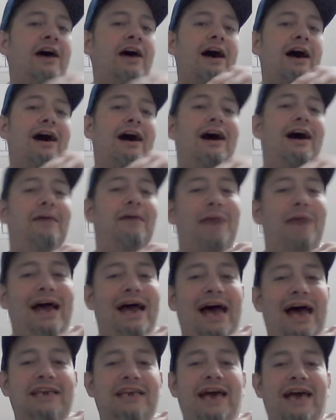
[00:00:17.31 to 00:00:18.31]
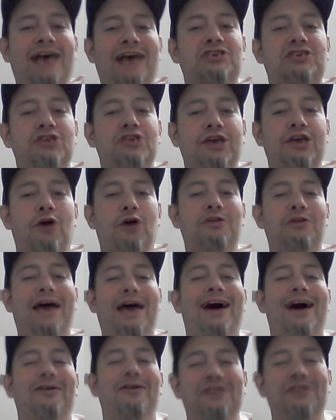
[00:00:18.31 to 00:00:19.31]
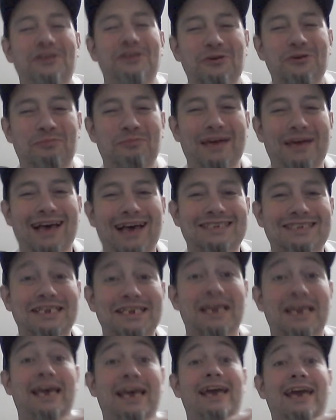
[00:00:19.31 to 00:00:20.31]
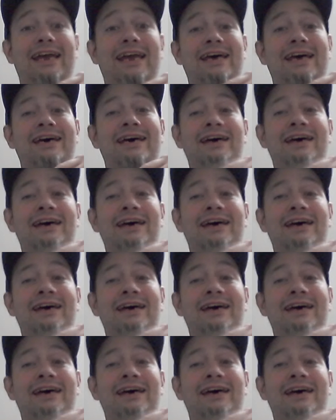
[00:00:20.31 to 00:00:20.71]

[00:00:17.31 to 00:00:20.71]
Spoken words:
I had to actually go down to UPS and get it